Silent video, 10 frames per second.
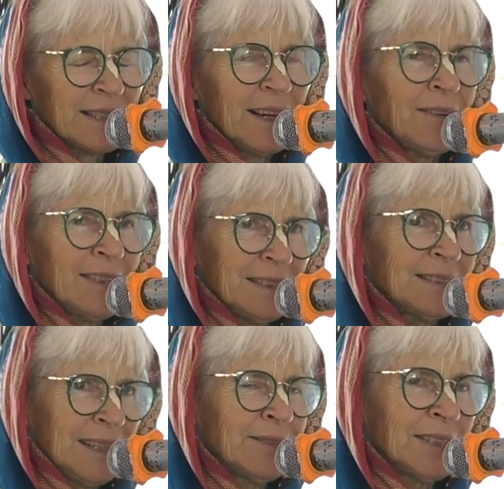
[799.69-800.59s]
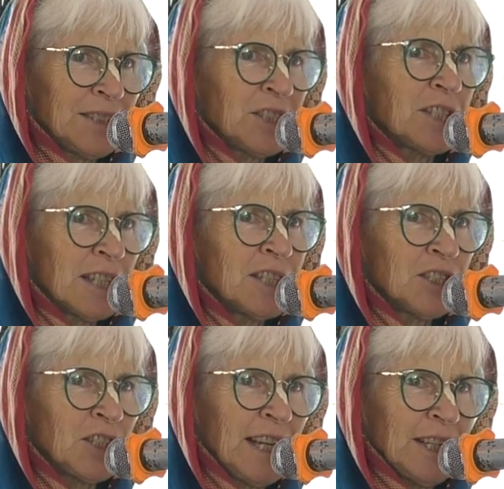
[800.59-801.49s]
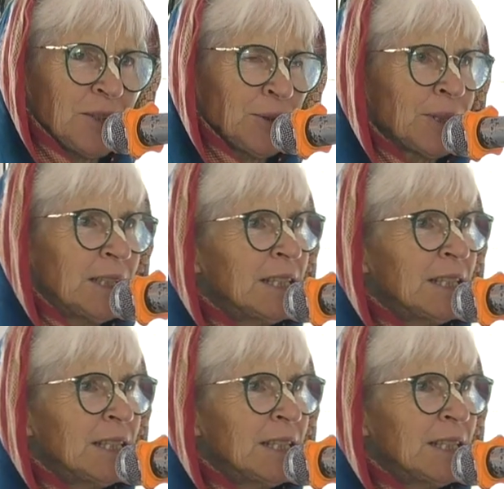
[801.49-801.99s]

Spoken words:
I will initiate you.